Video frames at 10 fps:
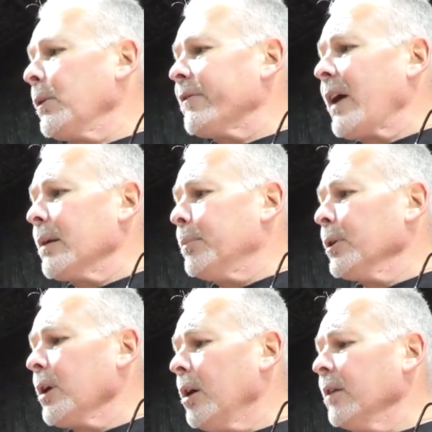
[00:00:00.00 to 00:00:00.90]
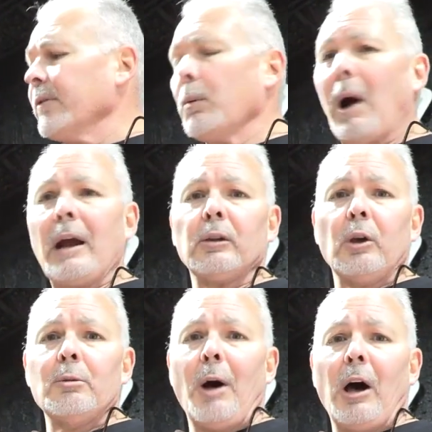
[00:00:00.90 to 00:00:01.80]
We've got to put all of the wire
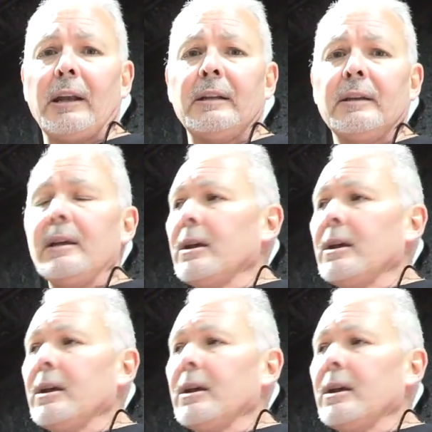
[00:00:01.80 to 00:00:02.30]
loom on it.